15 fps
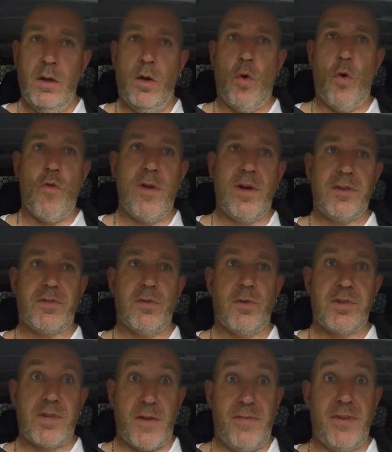all that sort of
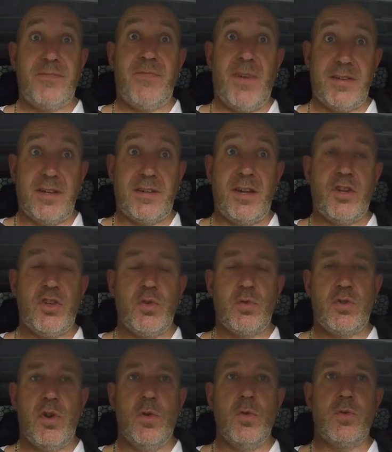stuff, that's additional
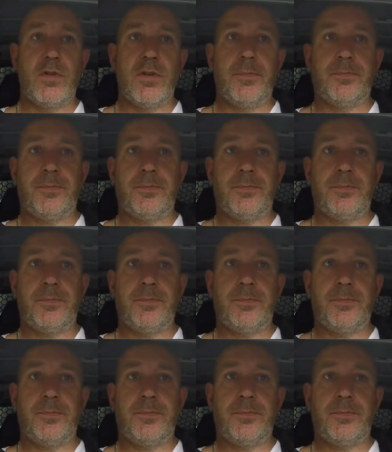tools.